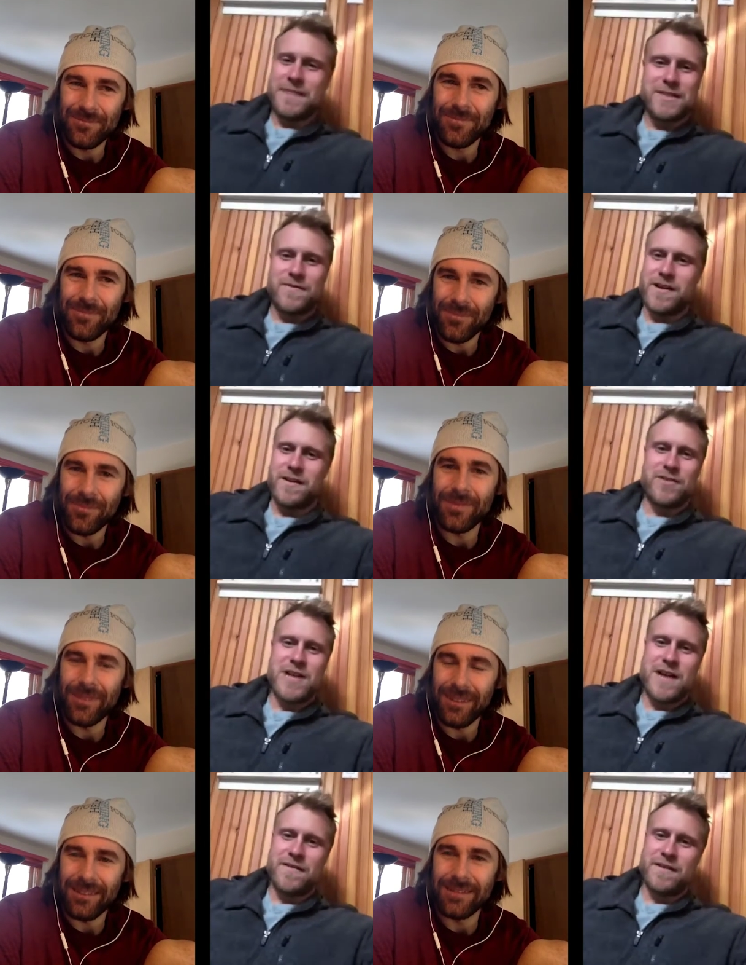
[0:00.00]
Speaker 1: It's fun.
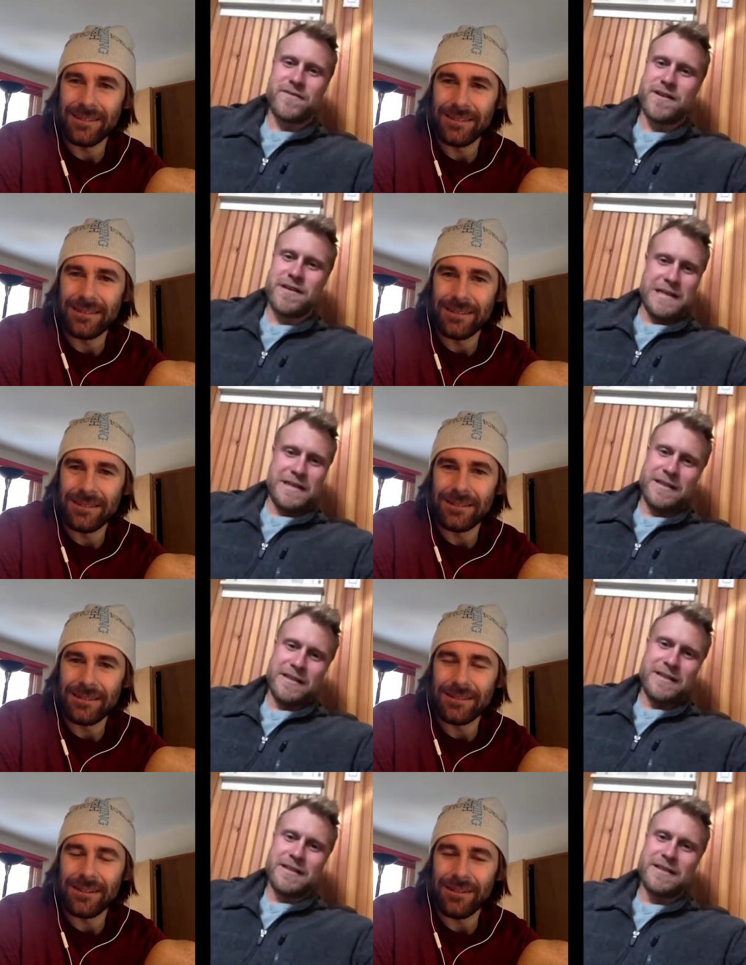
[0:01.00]
Traveling's fun.
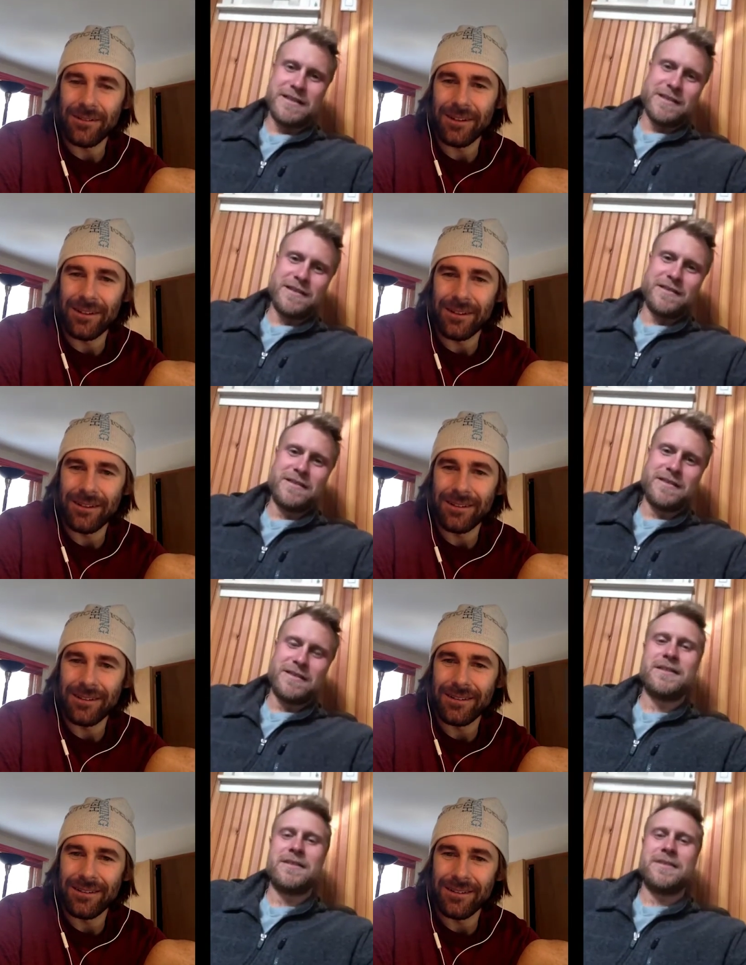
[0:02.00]
So,
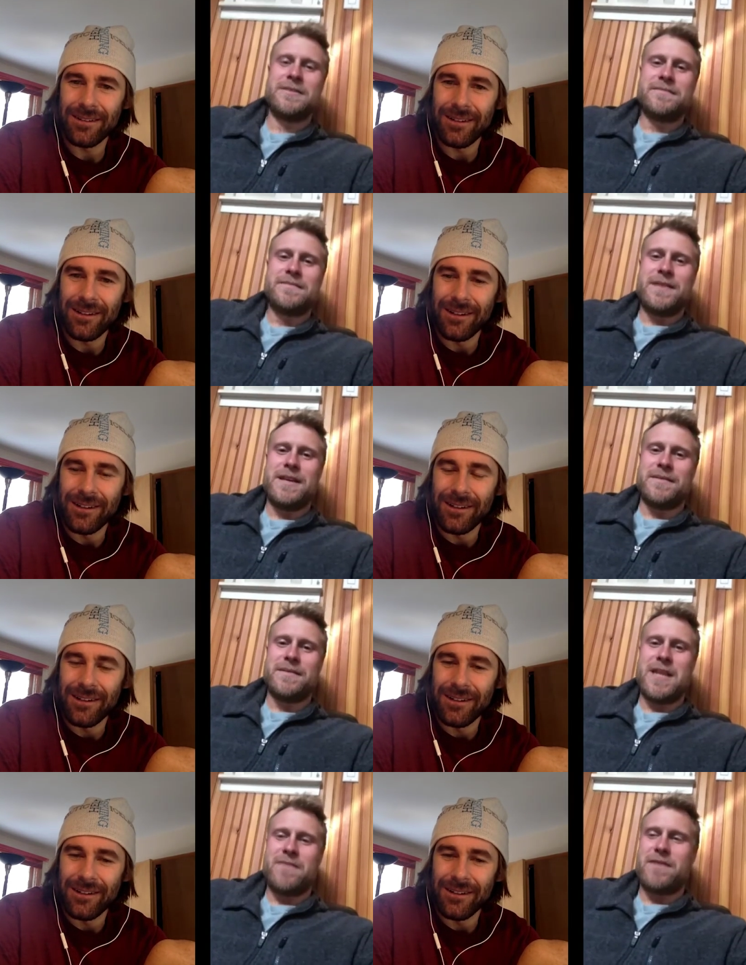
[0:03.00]
yeah,
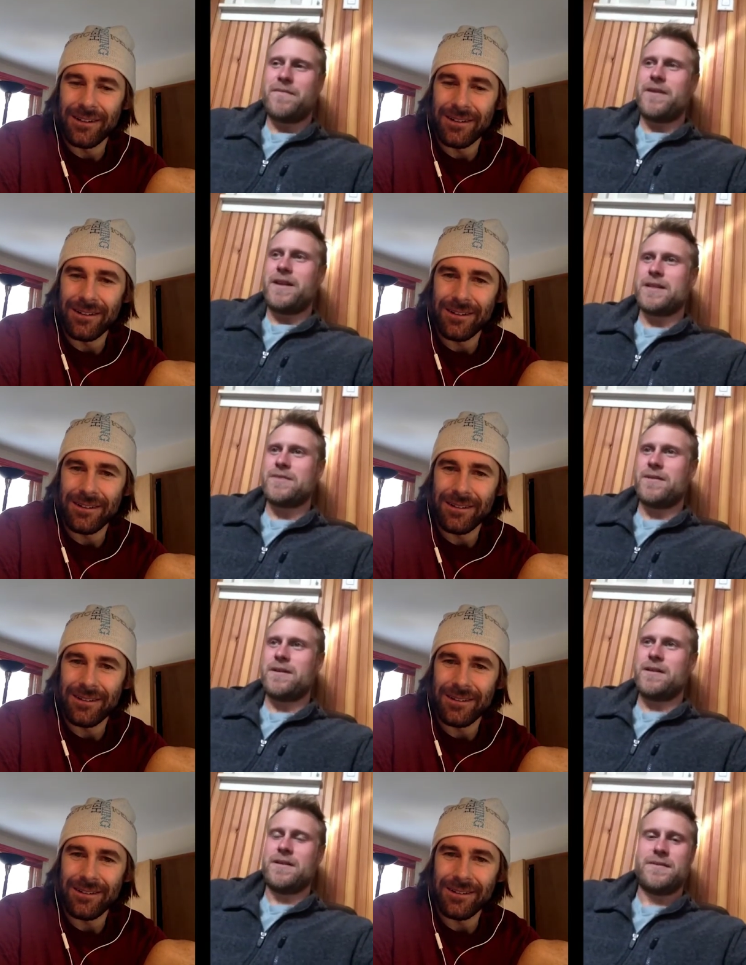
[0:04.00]
saving up for the next one.
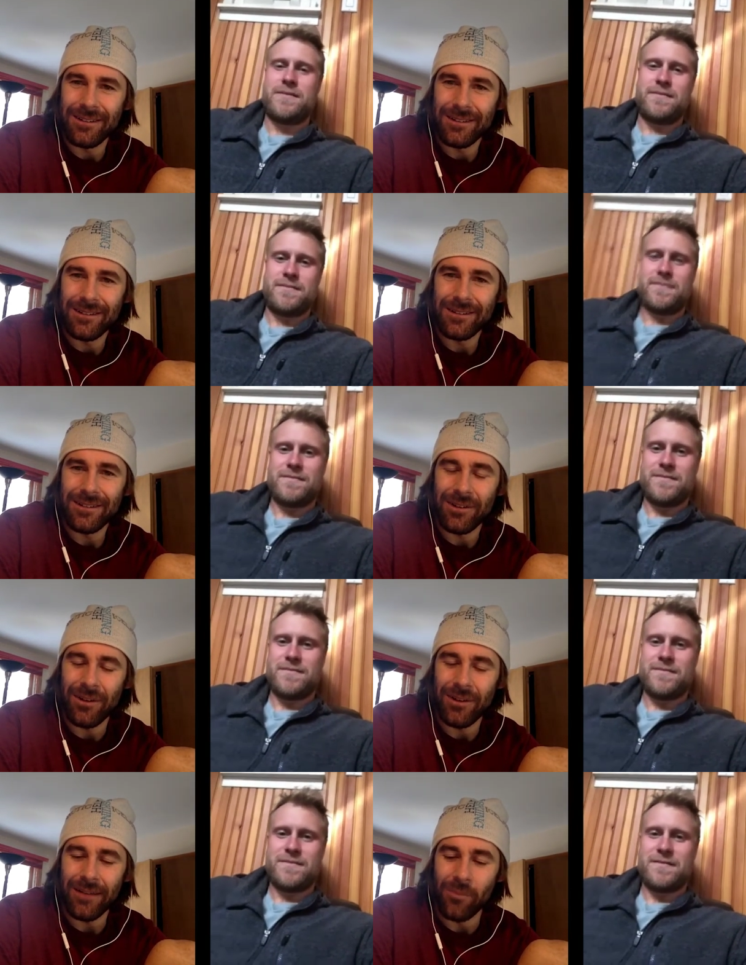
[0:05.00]

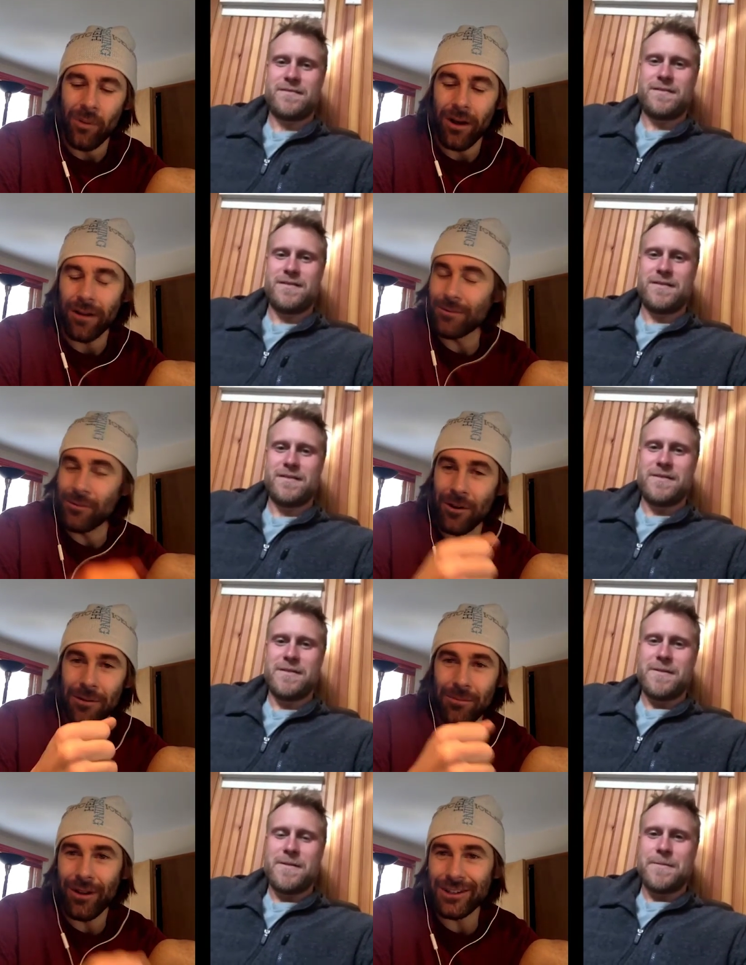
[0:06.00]
Speaker 2: Great. Well,
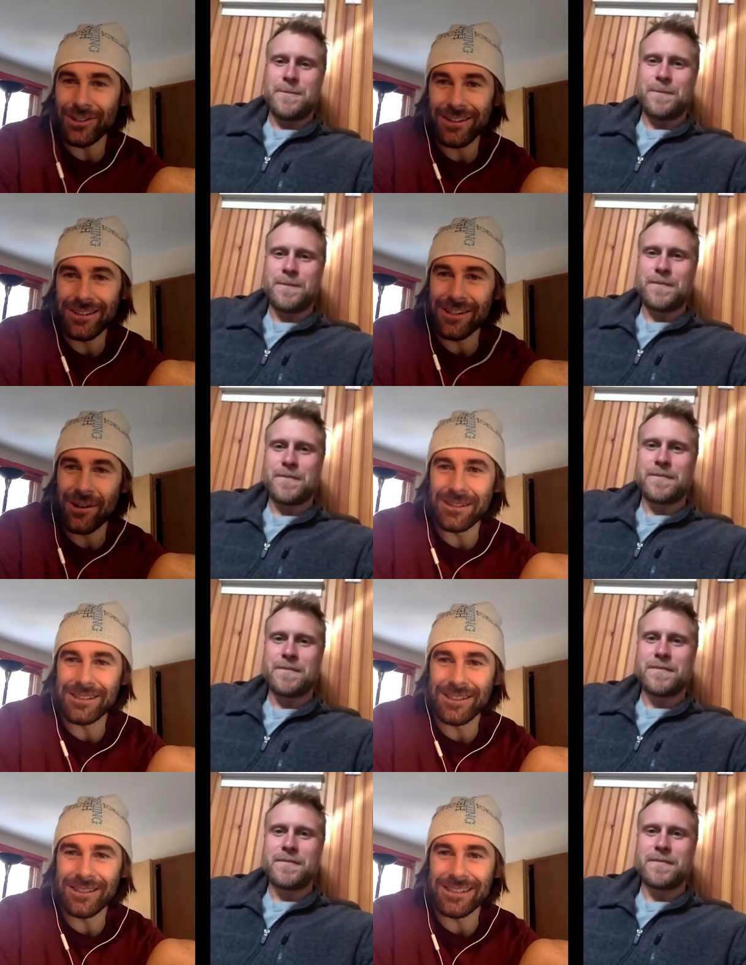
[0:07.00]
what a pleasure. It's
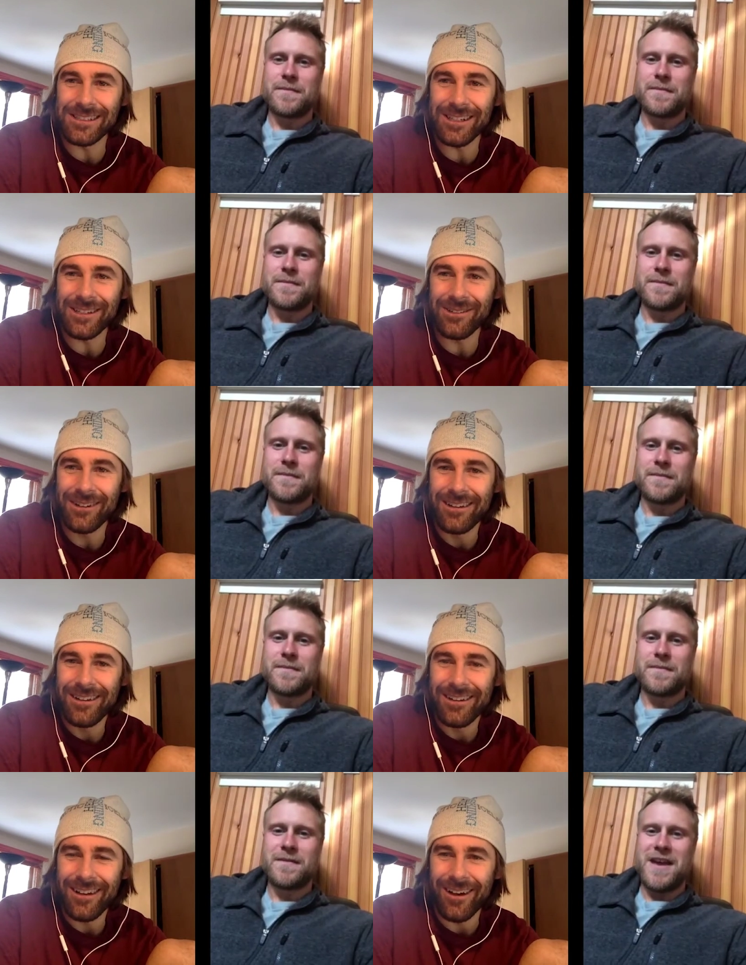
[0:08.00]
always good to see you.
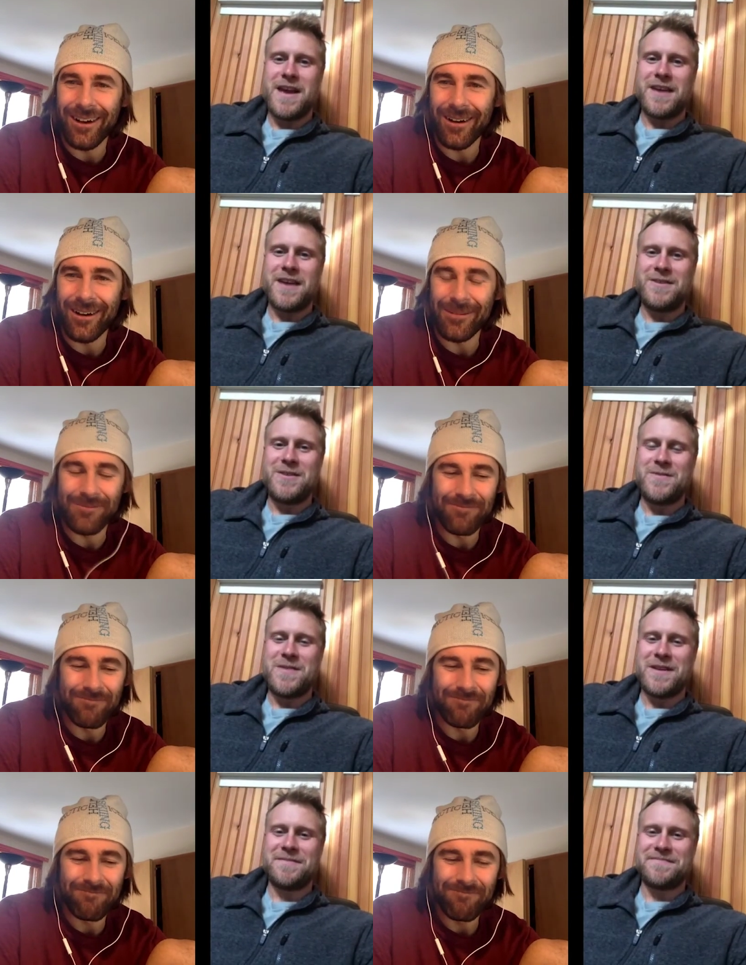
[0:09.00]
Yeah, um, you too,
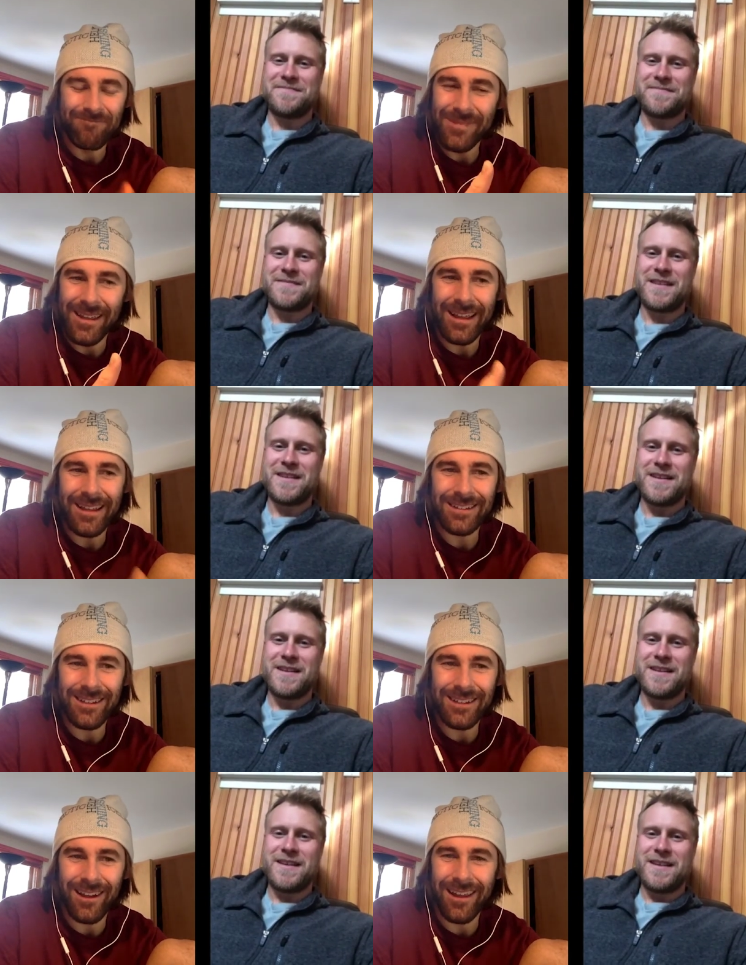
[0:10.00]
man.
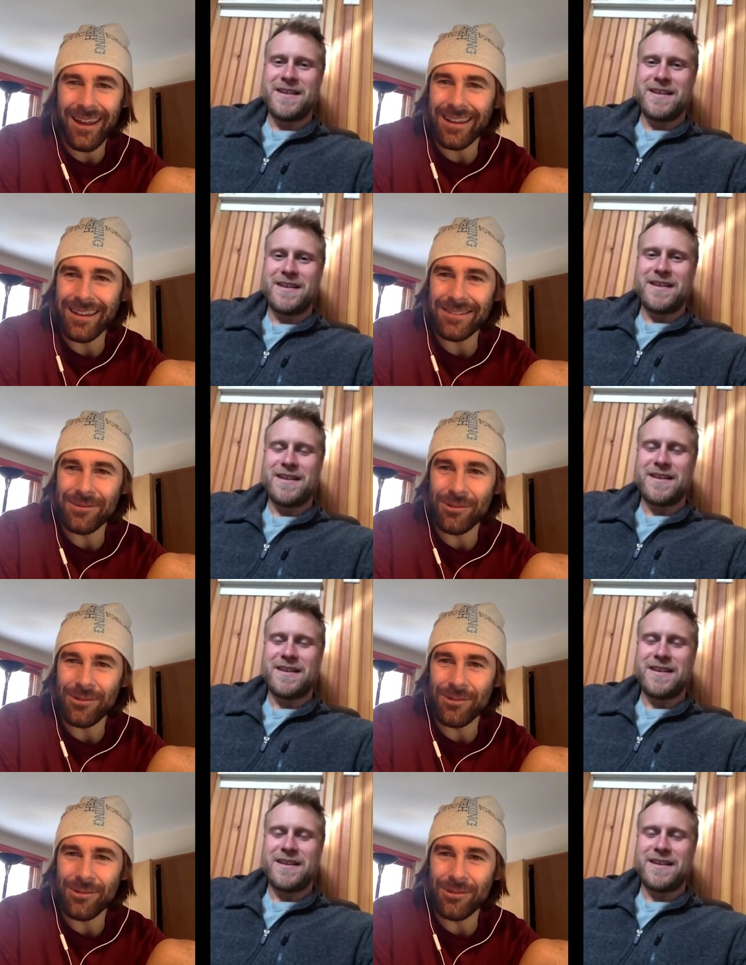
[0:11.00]
And, uh, yeah, I guess